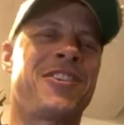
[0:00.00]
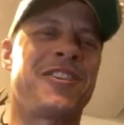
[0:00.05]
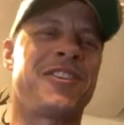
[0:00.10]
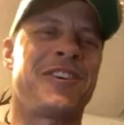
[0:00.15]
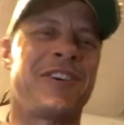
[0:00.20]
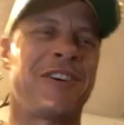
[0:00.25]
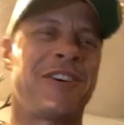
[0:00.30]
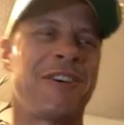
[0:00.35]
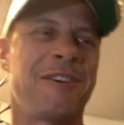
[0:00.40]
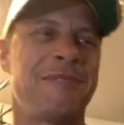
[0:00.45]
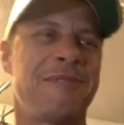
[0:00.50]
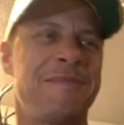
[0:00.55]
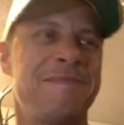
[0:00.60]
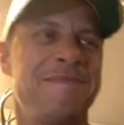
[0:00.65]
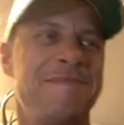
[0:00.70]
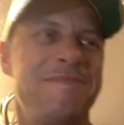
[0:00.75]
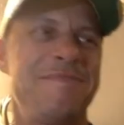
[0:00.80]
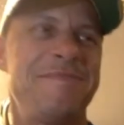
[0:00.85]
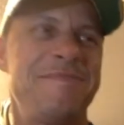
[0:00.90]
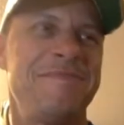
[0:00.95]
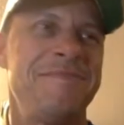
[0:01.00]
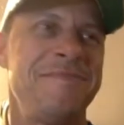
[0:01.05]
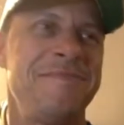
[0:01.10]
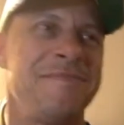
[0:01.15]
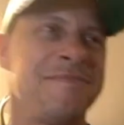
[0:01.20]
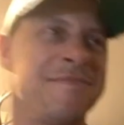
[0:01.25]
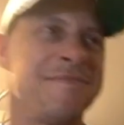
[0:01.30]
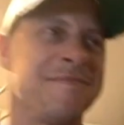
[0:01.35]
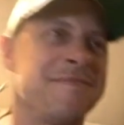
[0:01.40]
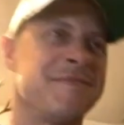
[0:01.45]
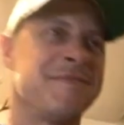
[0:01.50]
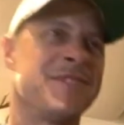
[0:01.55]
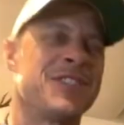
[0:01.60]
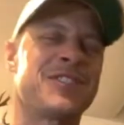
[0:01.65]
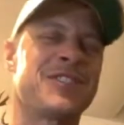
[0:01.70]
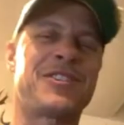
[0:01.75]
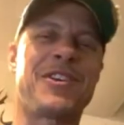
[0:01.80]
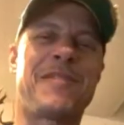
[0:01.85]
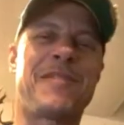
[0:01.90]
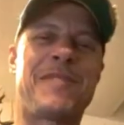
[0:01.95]
the
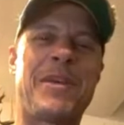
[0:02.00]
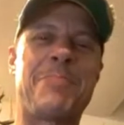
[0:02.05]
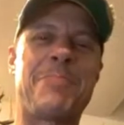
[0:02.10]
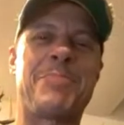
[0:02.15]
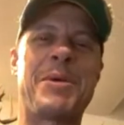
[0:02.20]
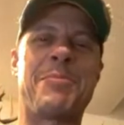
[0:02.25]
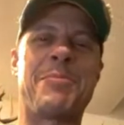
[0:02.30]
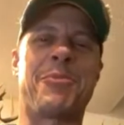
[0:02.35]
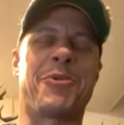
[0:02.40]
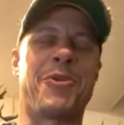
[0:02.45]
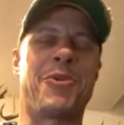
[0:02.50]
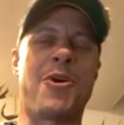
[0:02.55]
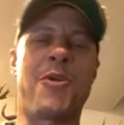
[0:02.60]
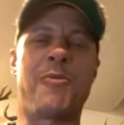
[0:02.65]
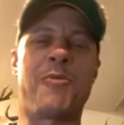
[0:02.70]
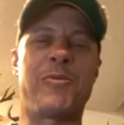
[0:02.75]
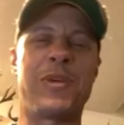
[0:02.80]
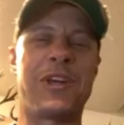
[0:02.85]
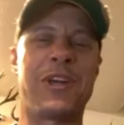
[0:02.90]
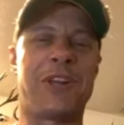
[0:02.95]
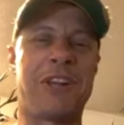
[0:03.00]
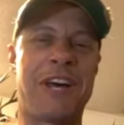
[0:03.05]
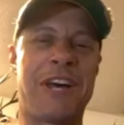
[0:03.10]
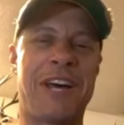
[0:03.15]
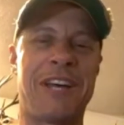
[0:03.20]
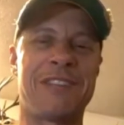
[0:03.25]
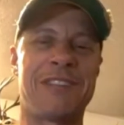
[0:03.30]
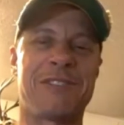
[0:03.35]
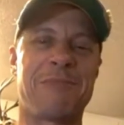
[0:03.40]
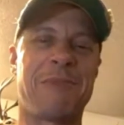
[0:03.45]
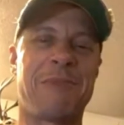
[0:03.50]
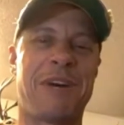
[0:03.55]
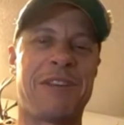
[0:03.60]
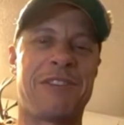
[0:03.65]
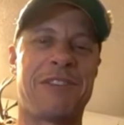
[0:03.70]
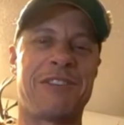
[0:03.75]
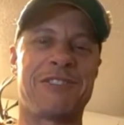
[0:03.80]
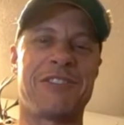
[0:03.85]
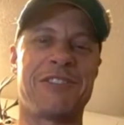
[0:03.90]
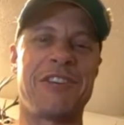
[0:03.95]
stuff that people don't realize
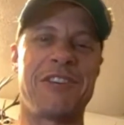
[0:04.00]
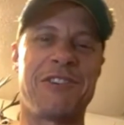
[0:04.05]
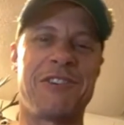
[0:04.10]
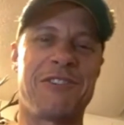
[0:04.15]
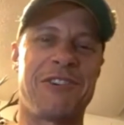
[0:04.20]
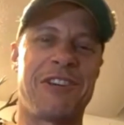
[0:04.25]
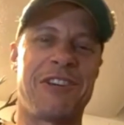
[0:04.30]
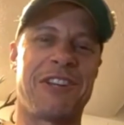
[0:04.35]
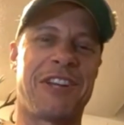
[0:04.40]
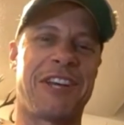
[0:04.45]
about this injury,